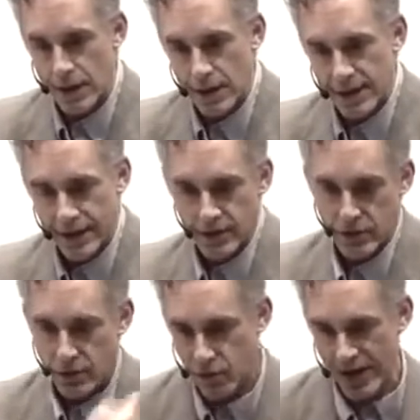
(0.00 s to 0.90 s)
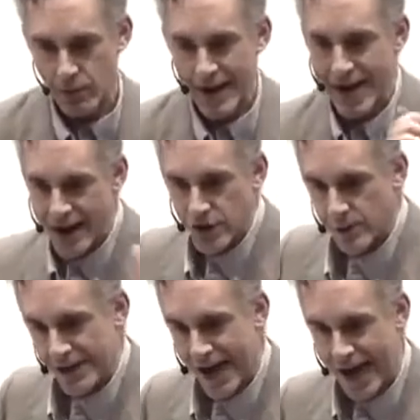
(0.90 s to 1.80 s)
tells you to run away and to
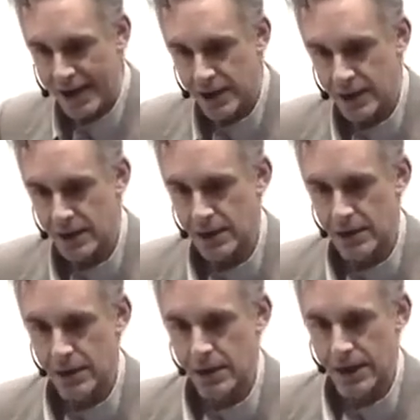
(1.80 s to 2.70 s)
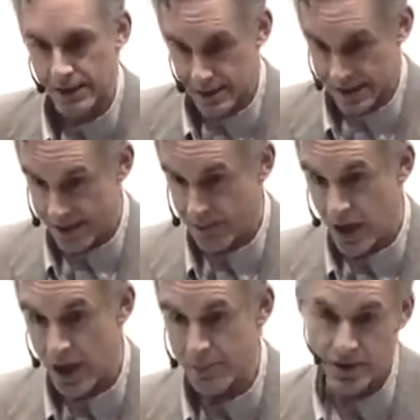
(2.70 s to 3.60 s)
attack at the same
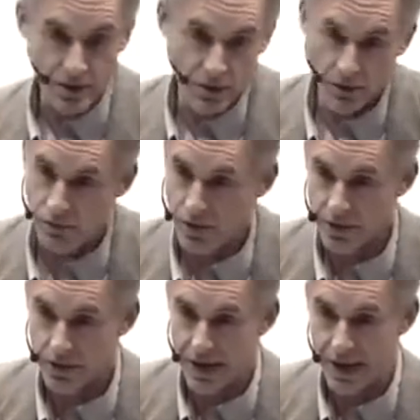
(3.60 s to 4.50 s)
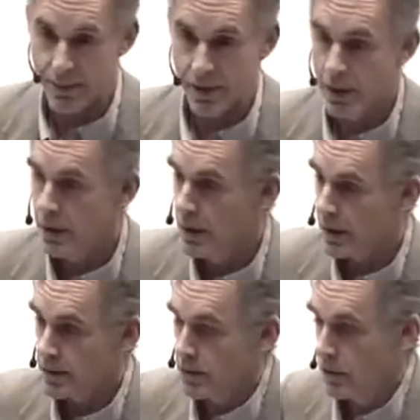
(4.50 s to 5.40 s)
time, because you don't know what's going to happen.
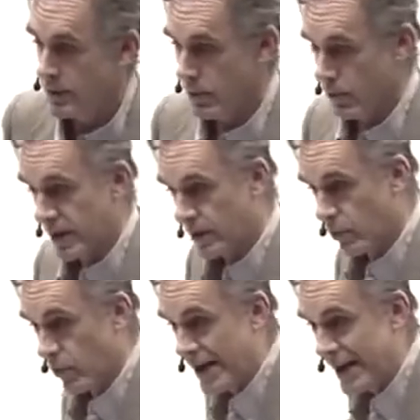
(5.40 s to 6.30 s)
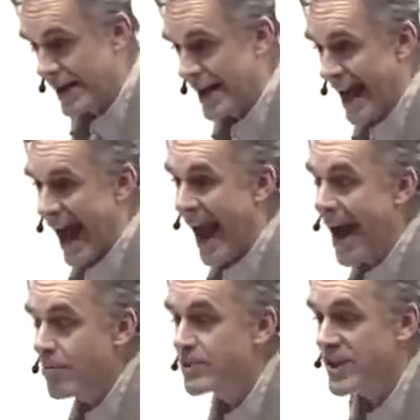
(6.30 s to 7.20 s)
And so it really
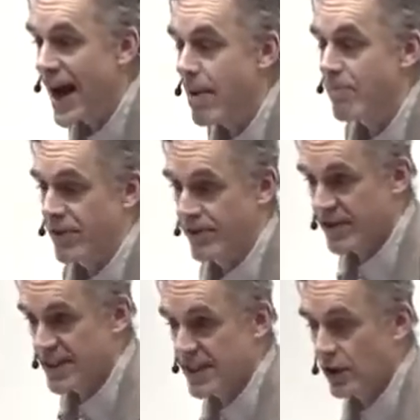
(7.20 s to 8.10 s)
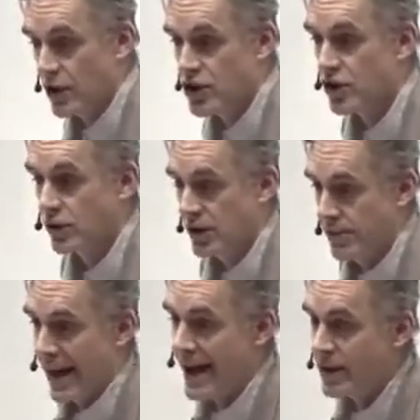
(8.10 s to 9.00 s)
amps up the physiological
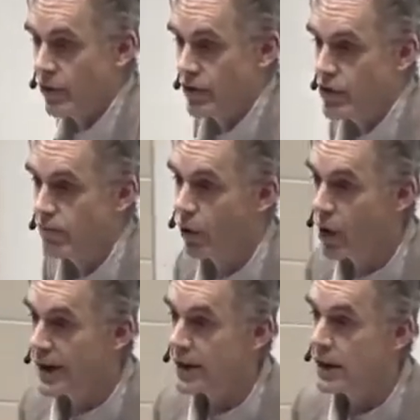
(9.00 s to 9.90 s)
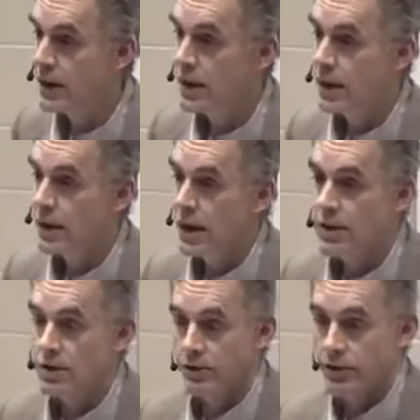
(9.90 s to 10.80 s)
demand on your body. And
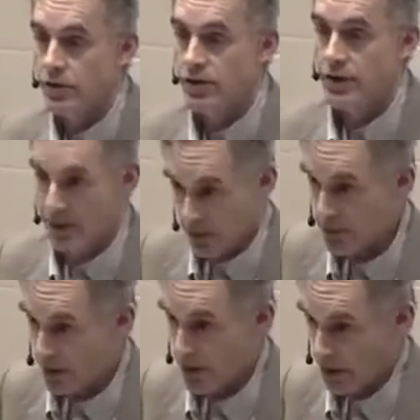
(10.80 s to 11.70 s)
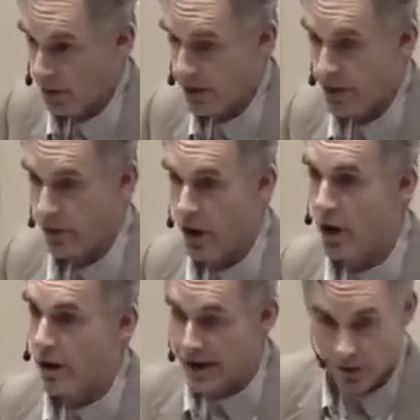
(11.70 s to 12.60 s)
so if including your
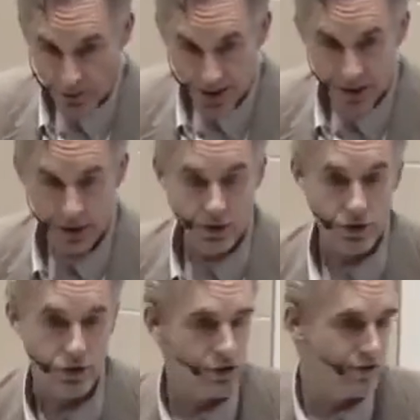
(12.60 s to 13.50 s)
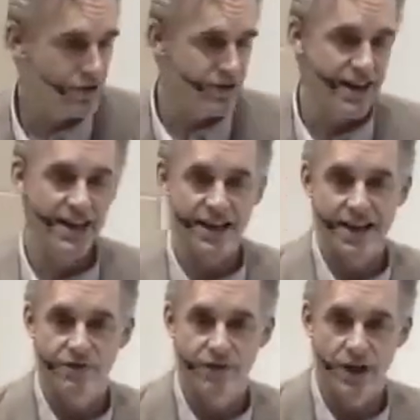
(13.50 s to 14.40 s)
heart and your musculature. So if you stay like
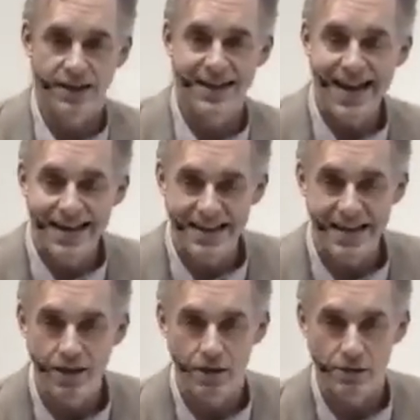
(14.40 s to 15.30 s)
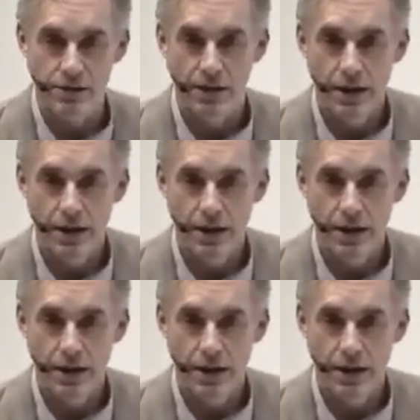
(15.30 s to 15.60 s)
that for like 10 years,